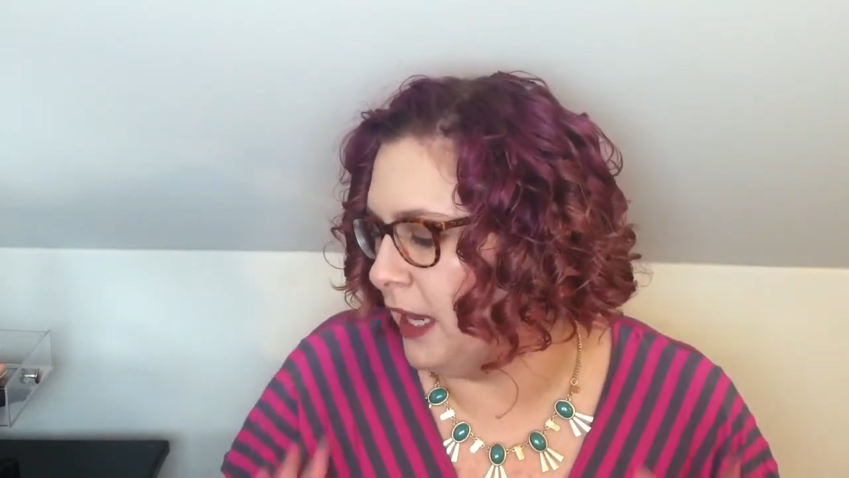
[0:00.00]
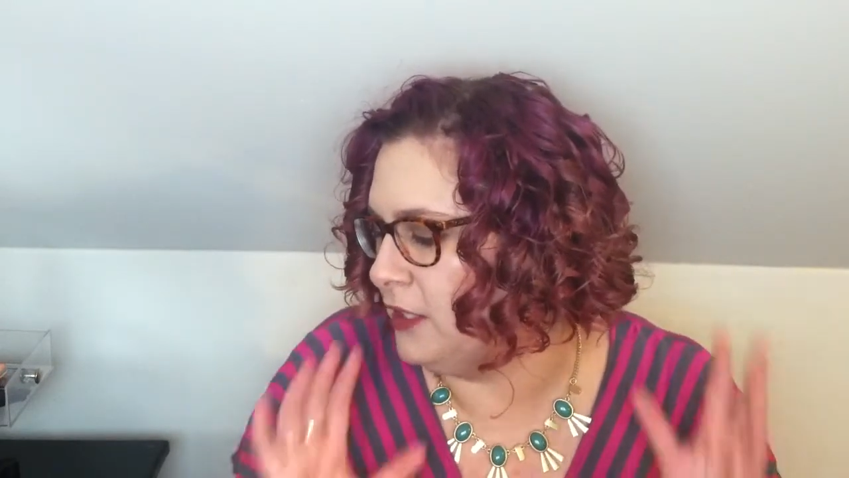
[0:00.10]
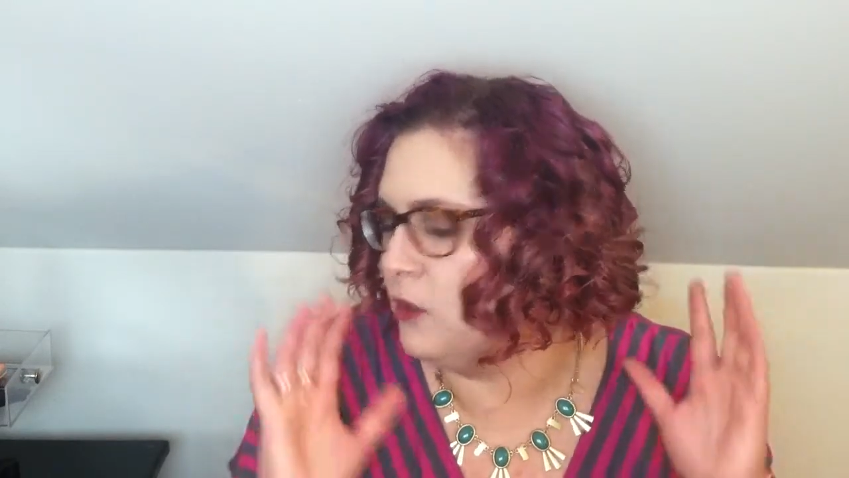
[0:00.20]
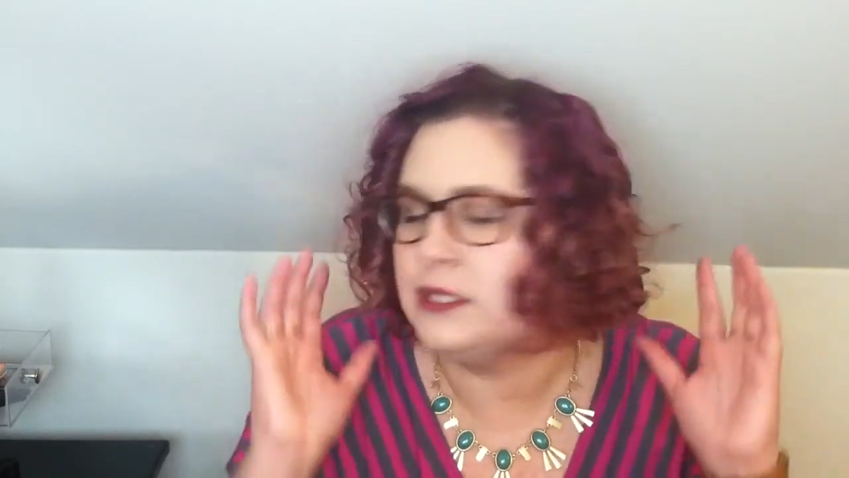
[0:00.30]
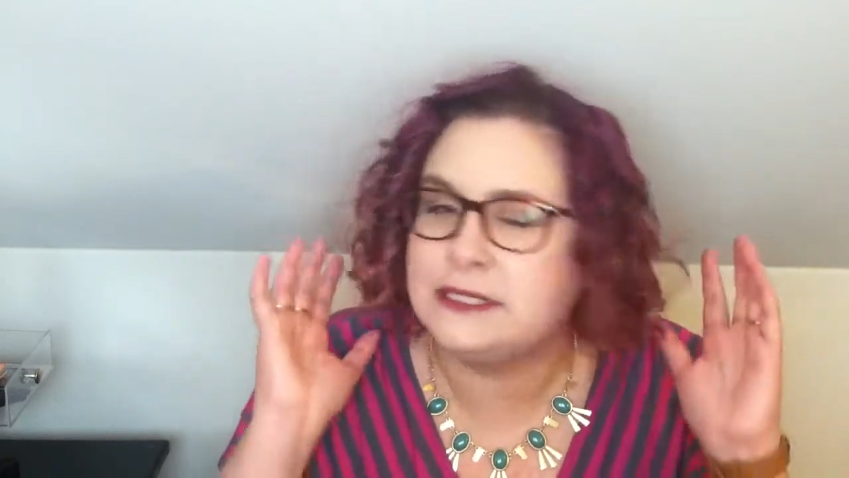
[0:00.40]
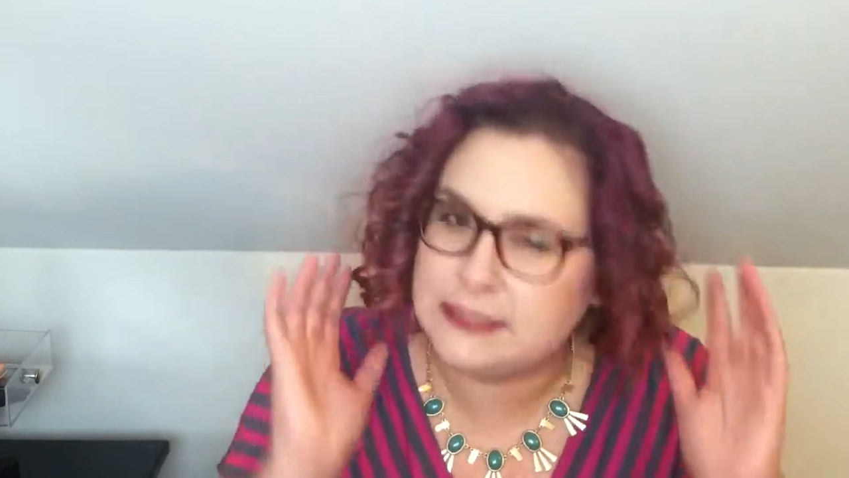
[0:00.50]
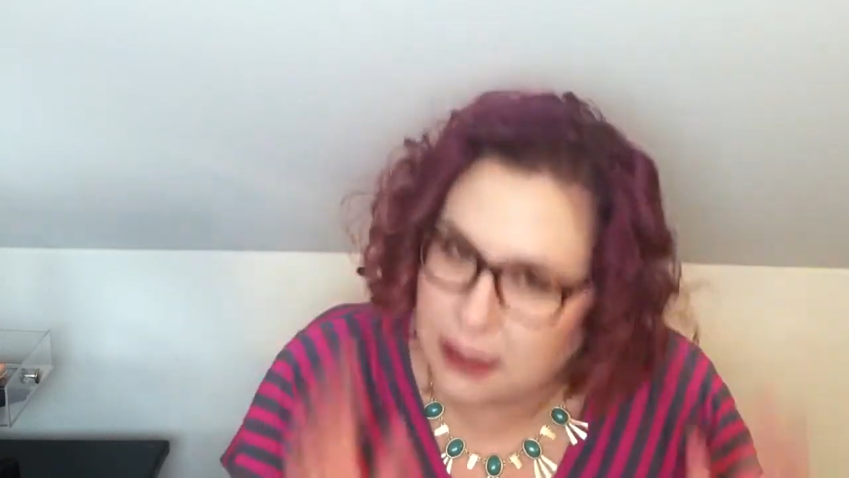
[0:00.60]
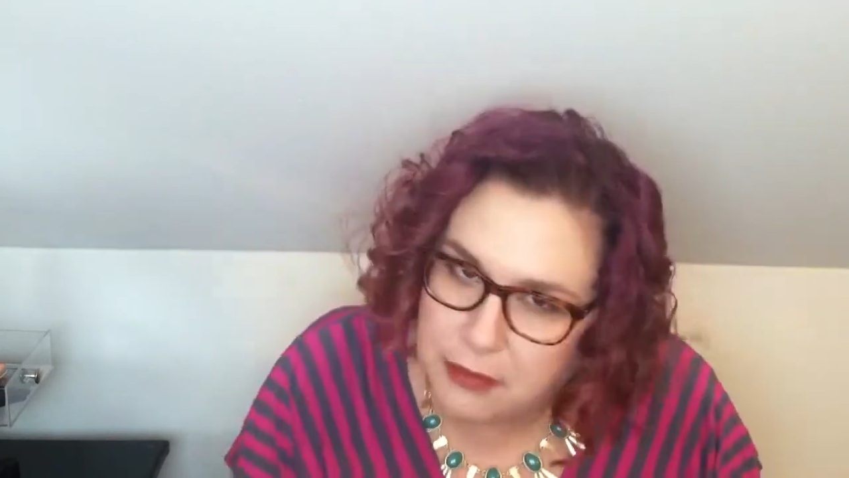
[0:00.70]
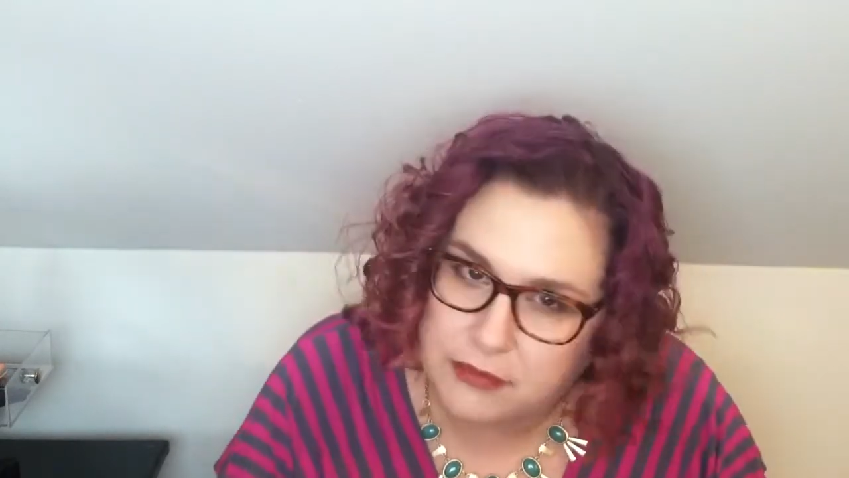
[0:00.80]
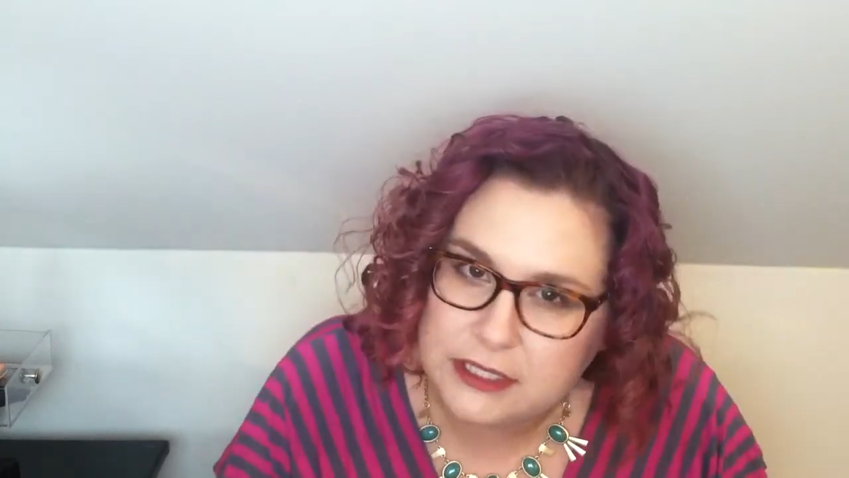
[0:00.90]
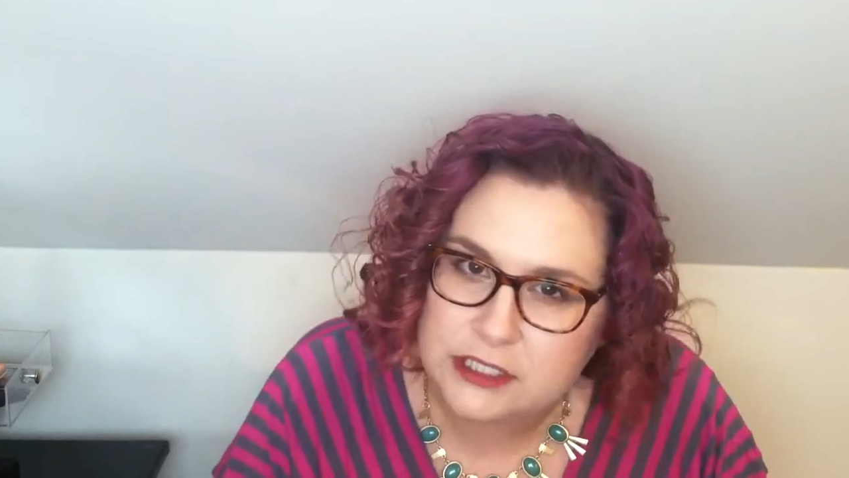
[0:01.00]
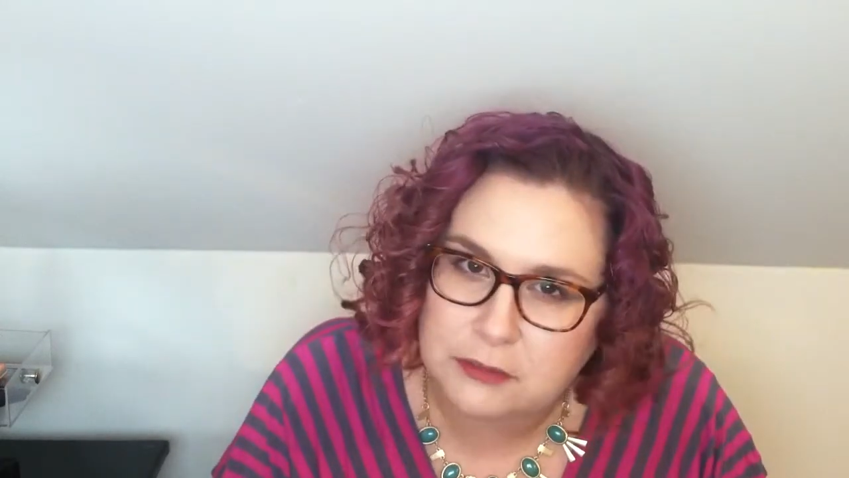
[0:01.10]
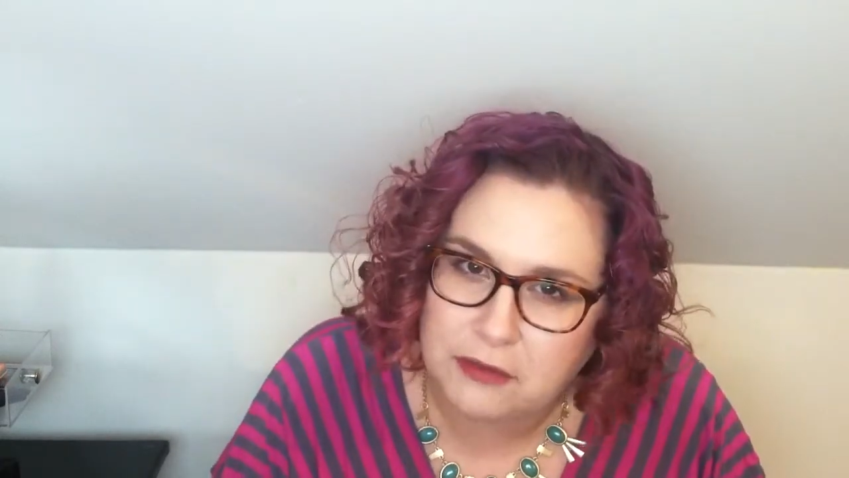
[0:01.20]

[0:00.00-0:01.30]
I know that some of these are